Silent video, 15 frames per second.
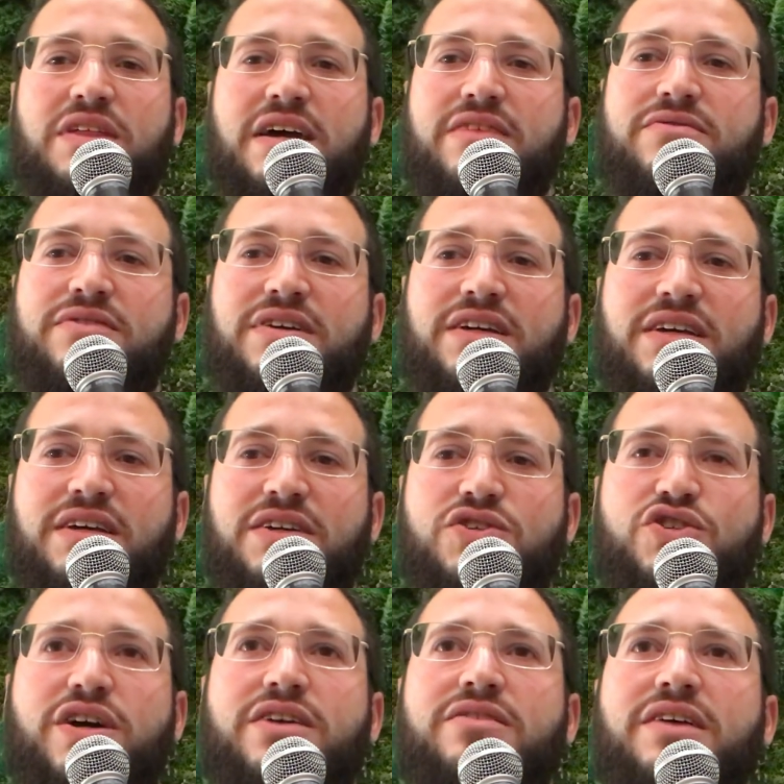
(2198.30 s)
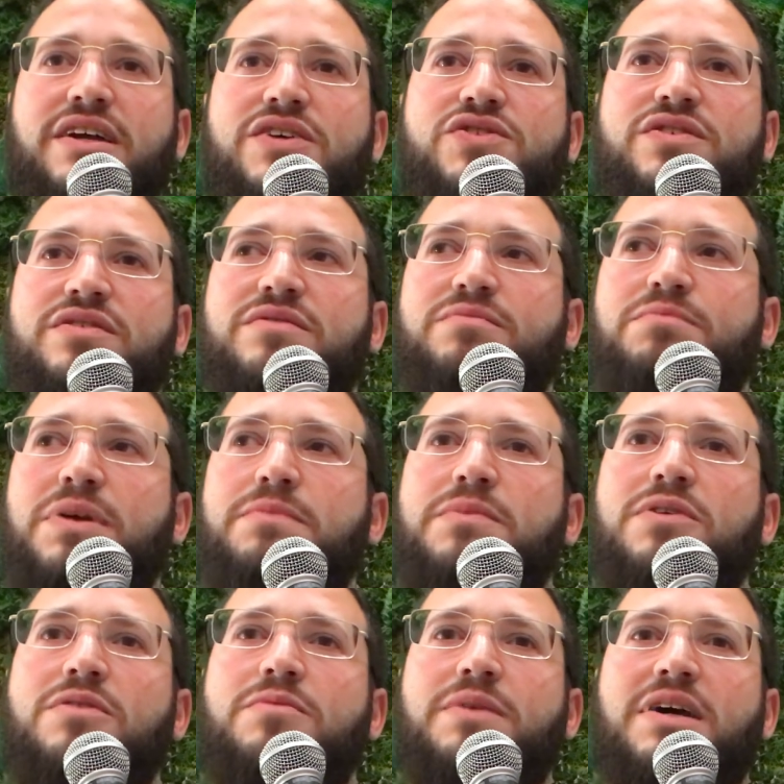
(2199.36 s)
you could see that with every
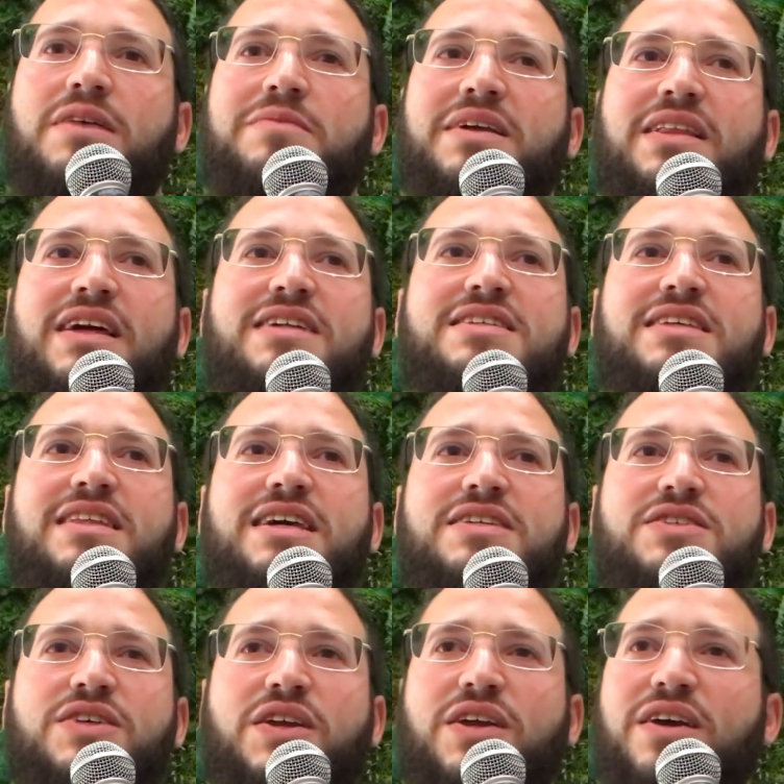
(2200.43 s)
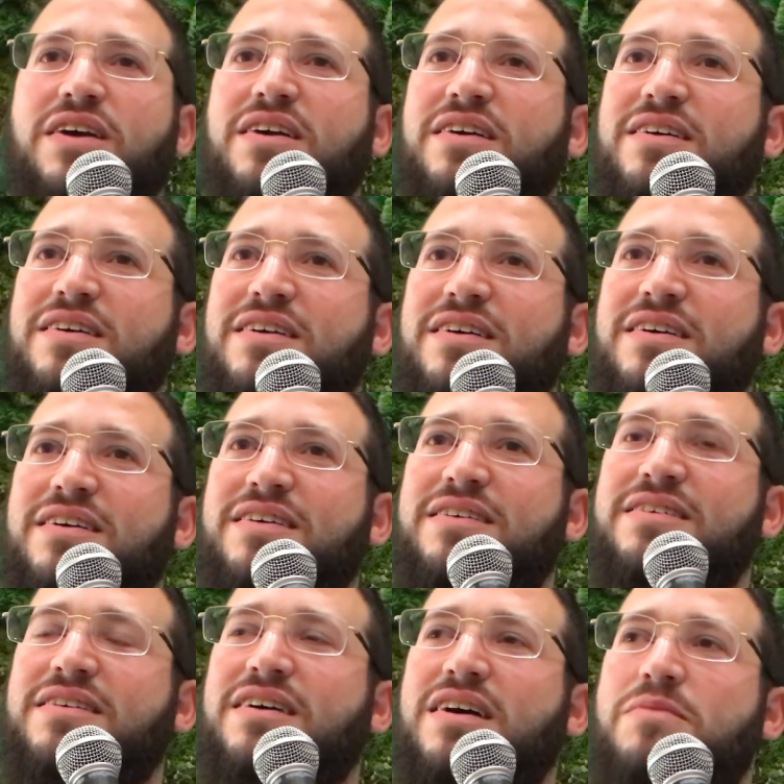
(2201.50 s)
generation, people are becoming less and less
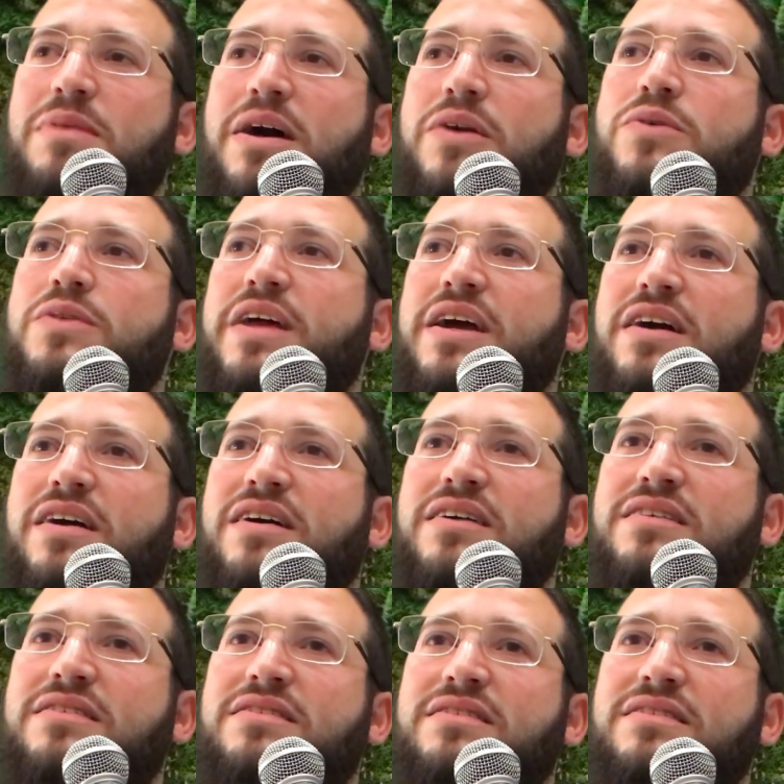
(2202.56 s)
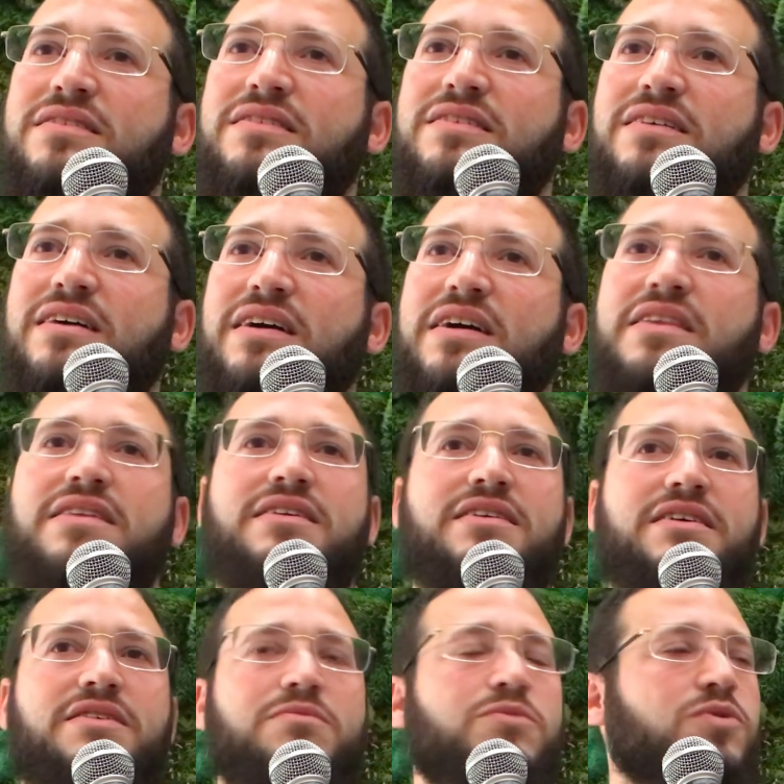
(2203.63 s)
secure about who they are,
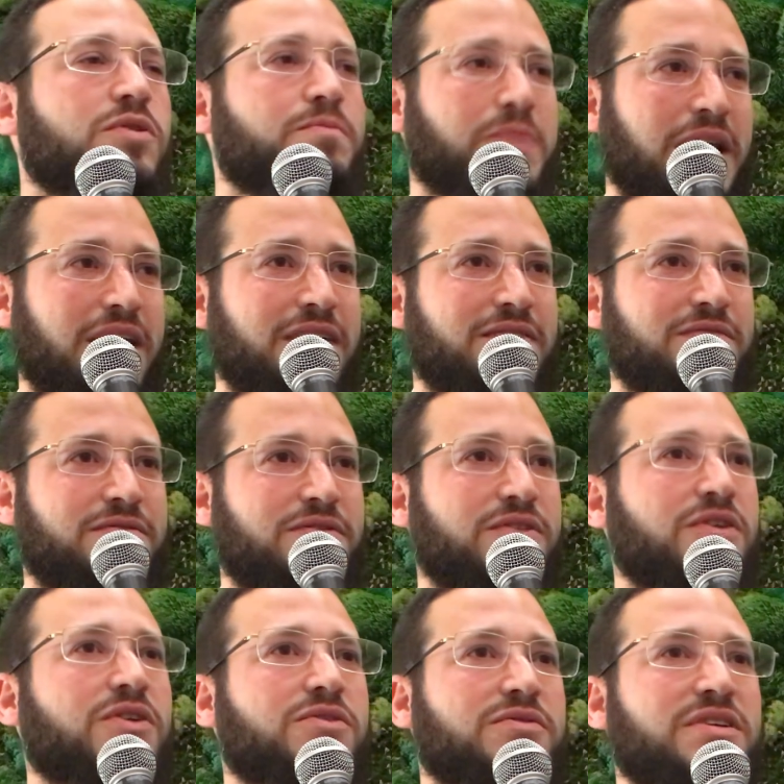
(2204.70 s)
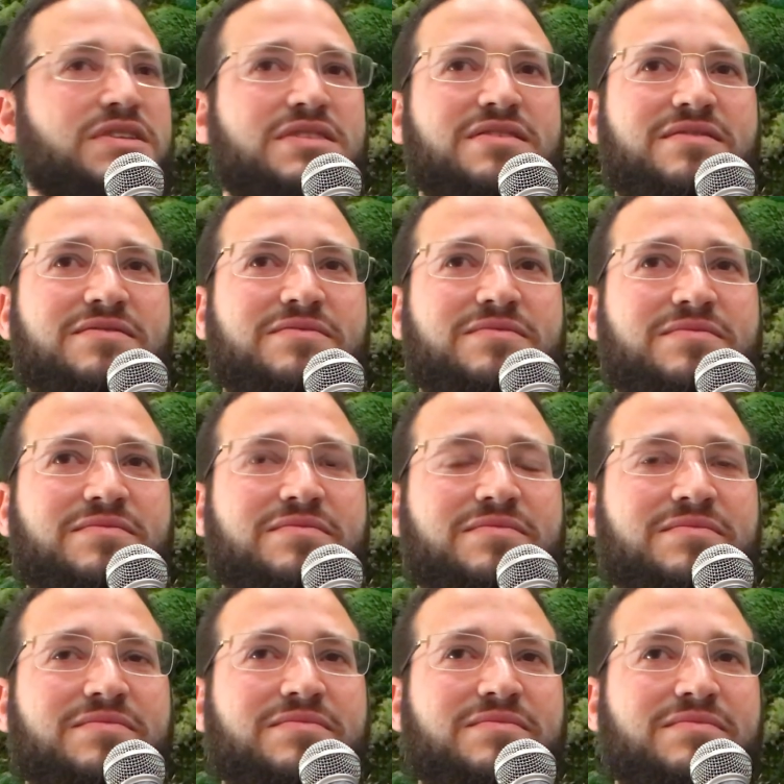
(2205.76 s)
and they're in more pain for no
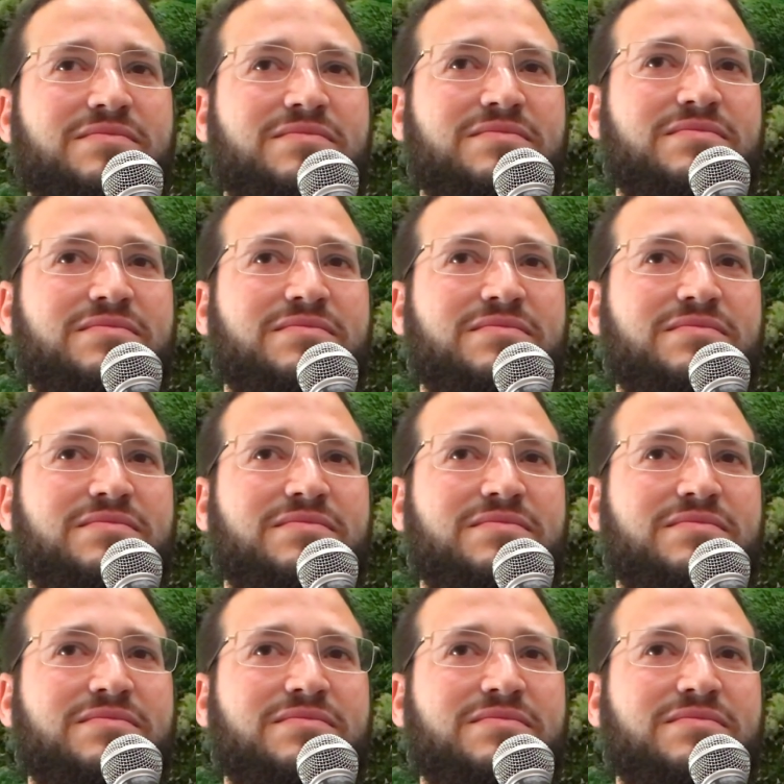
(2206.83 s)
reason.